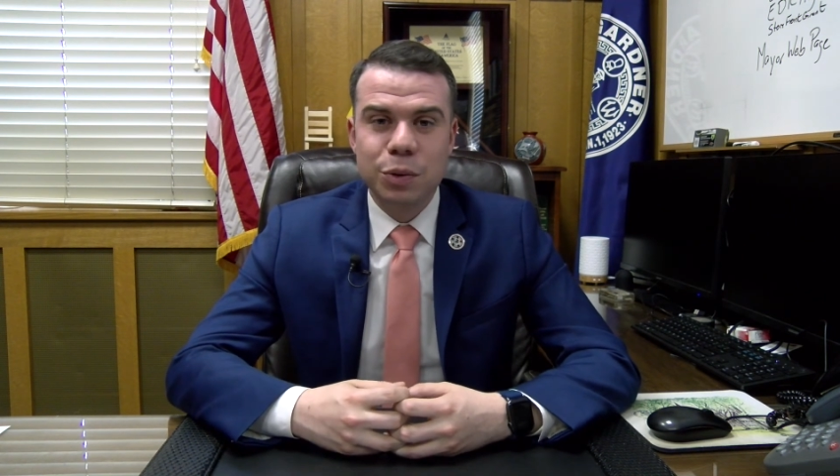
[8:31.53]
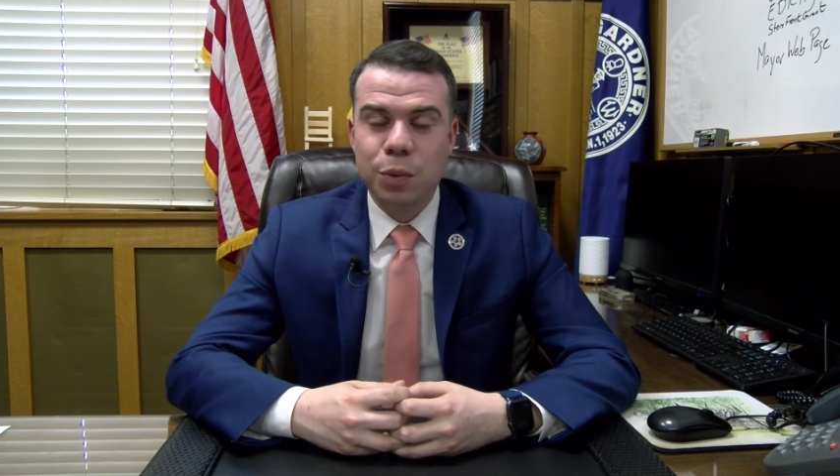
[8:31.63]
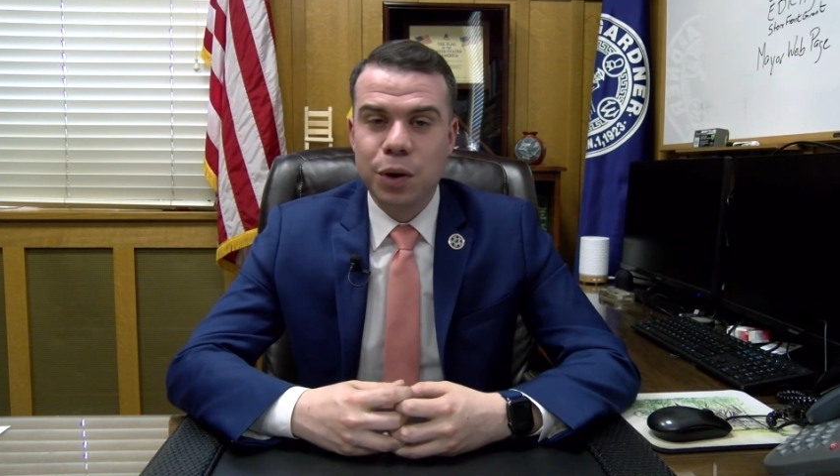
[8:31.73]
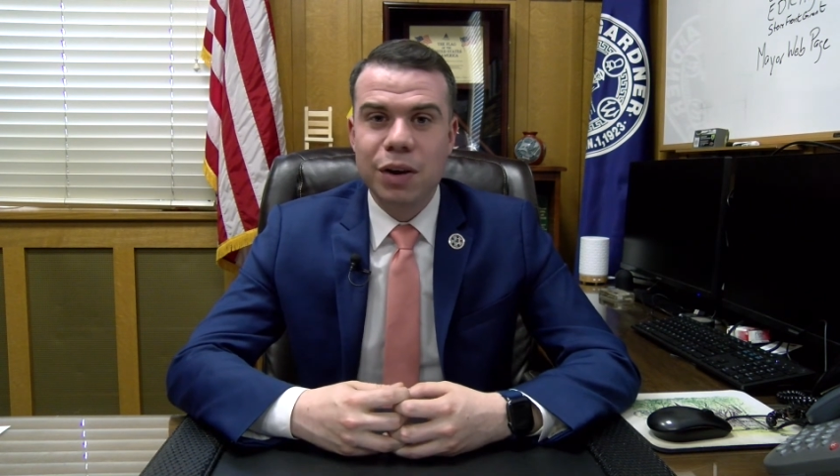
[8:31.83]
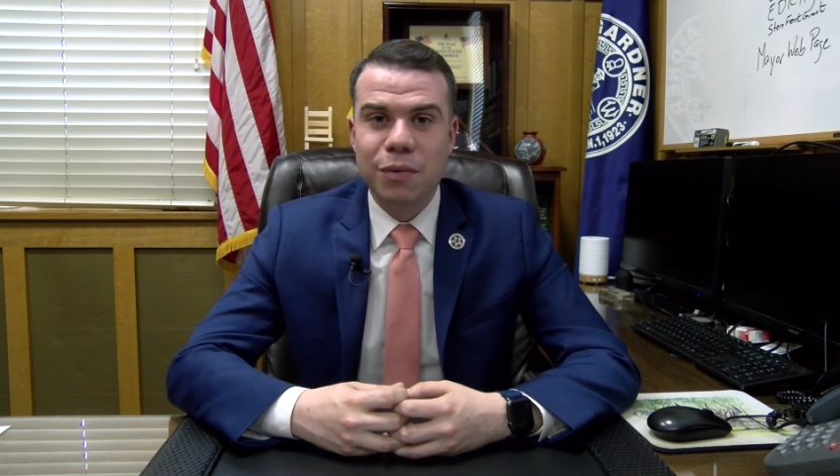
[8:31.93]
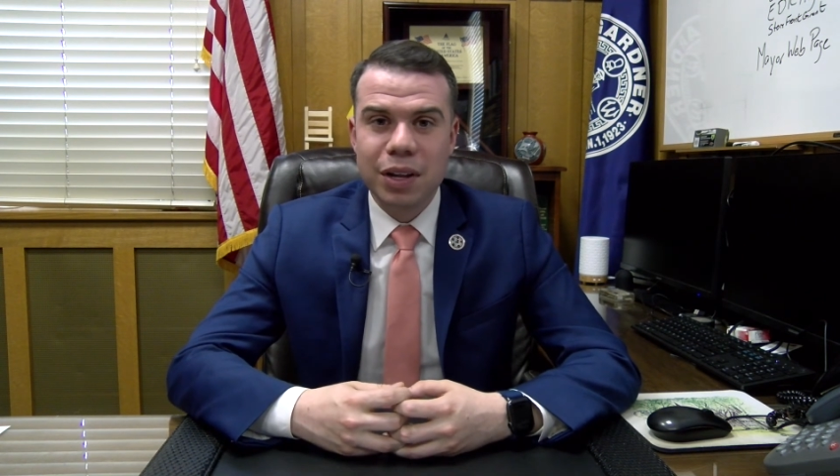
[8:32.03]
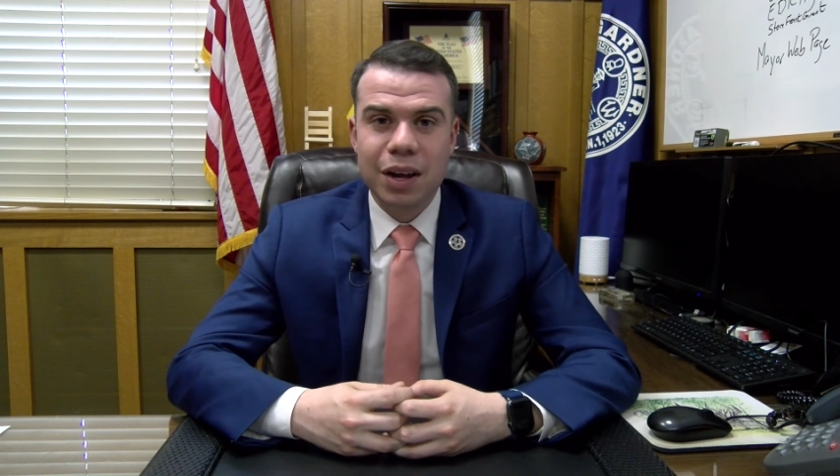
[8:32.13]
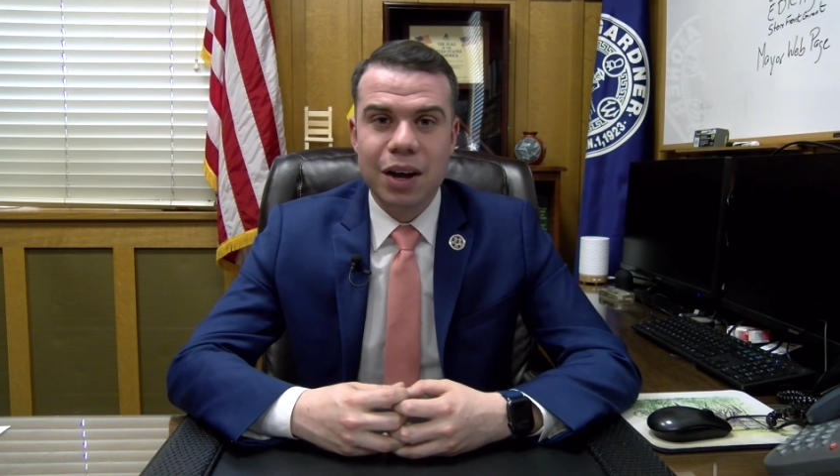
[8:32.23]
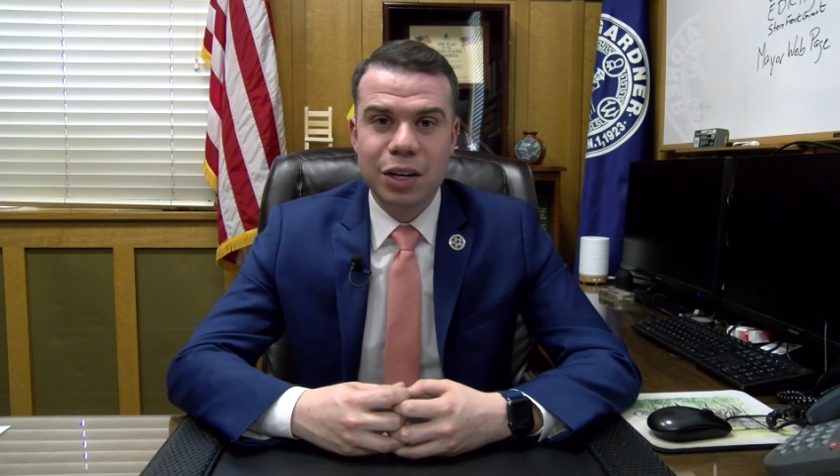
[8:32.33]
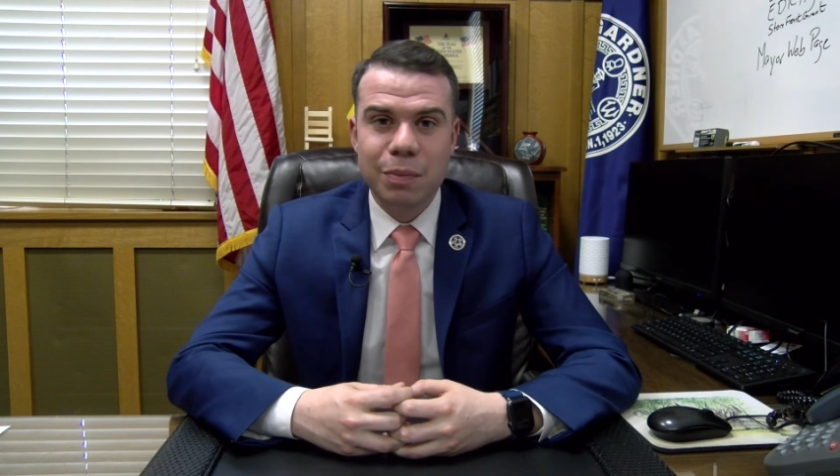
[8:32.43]
We're working
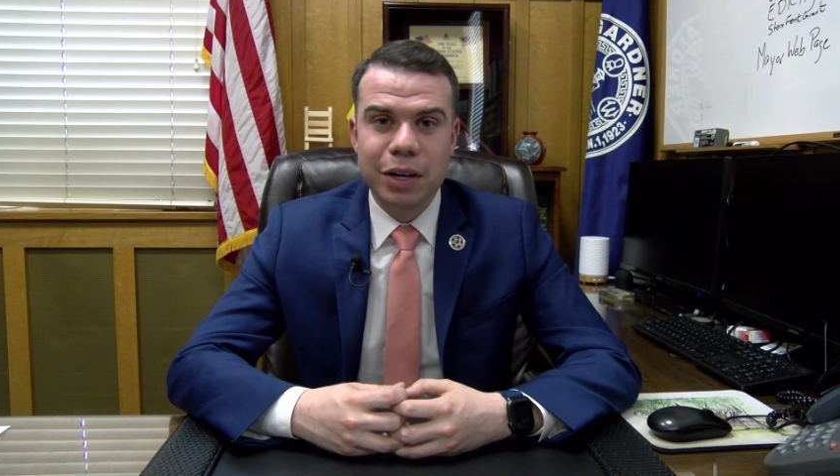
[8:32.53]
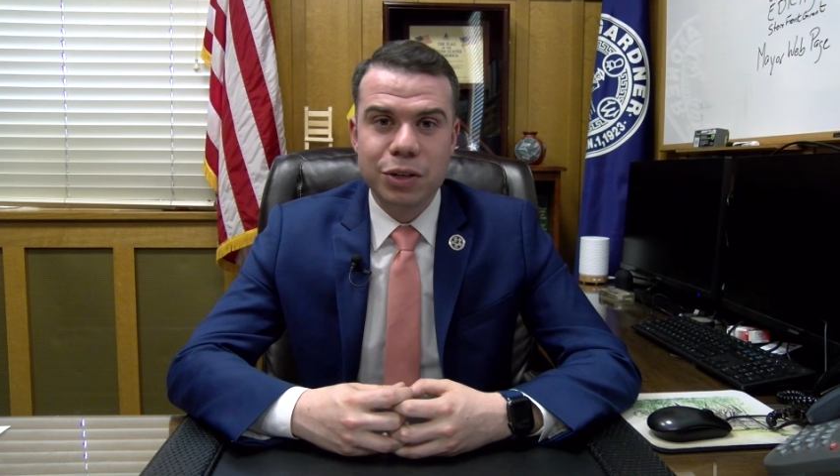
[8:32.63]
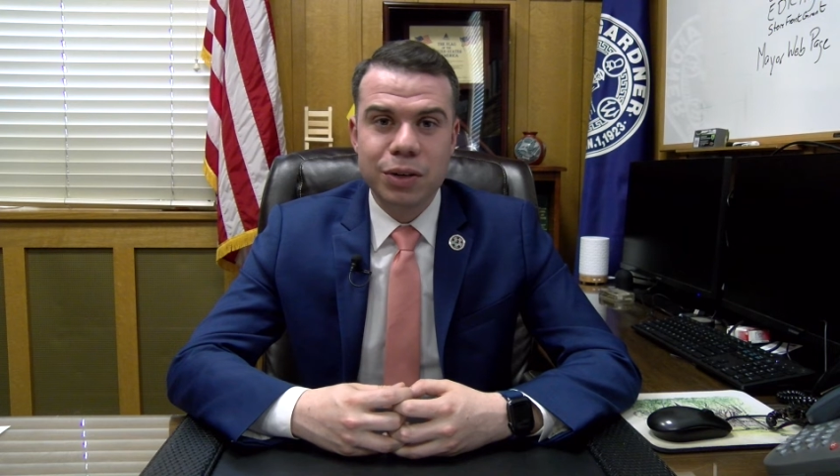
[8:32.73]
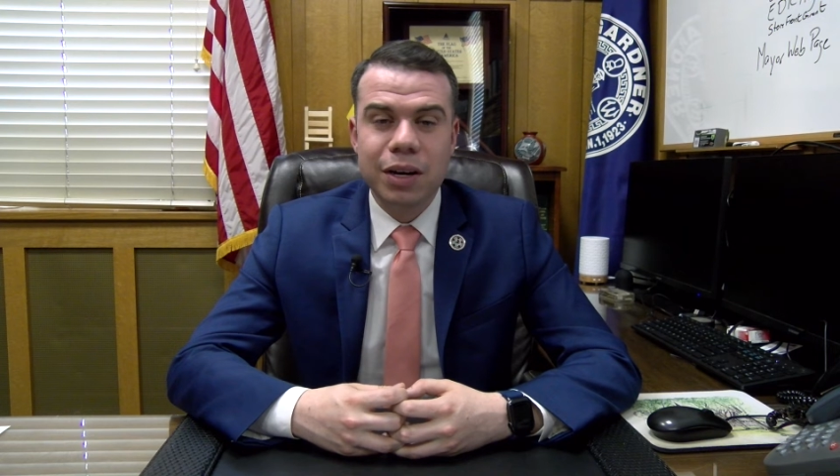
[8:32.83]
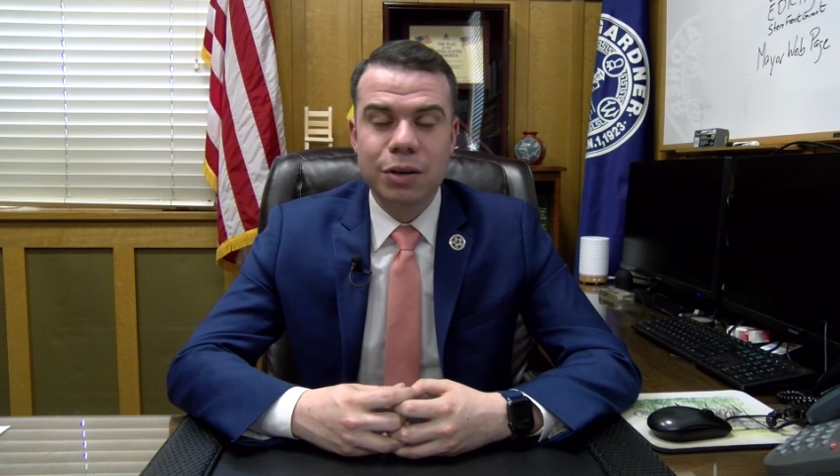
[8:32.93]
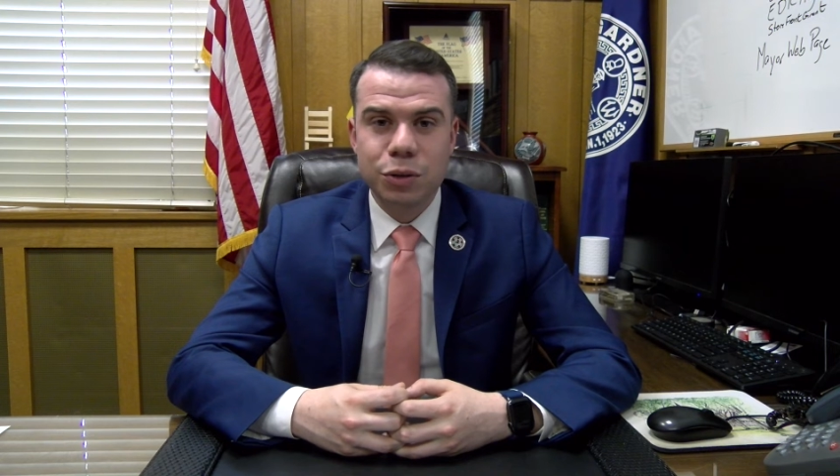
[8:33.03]
really hard to make sure that our